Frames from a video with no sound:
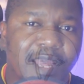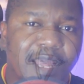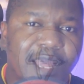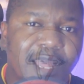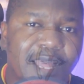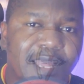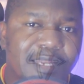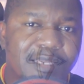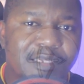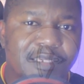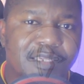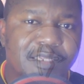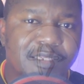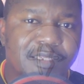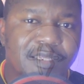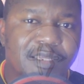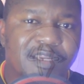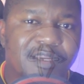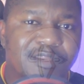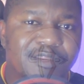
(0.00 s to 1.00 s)
and
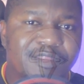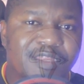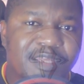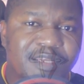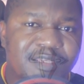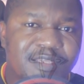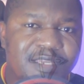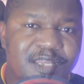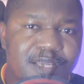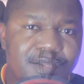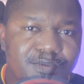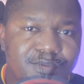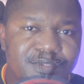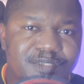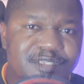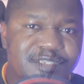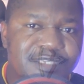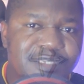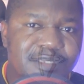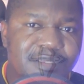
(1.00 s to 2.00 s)
the
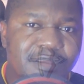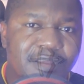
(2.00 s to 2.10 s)
deals